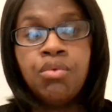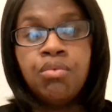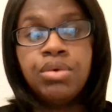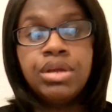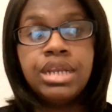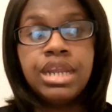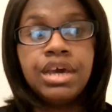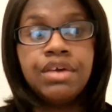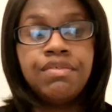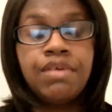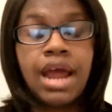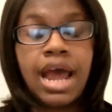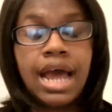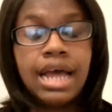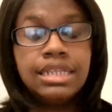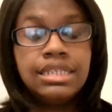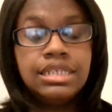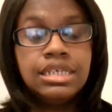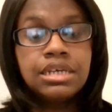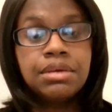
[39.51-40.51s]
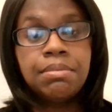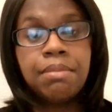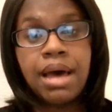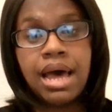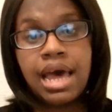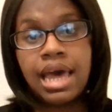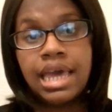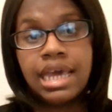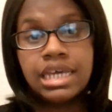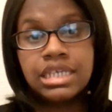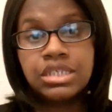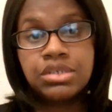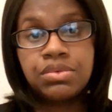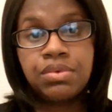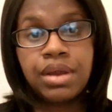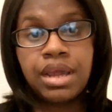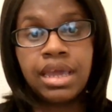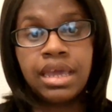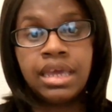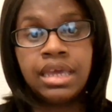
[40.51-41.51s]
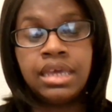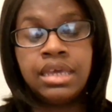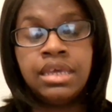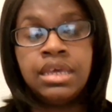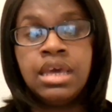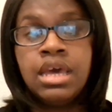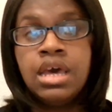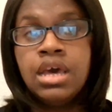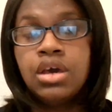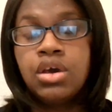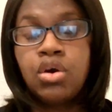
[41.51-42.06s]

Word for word: Whenever I took my x ray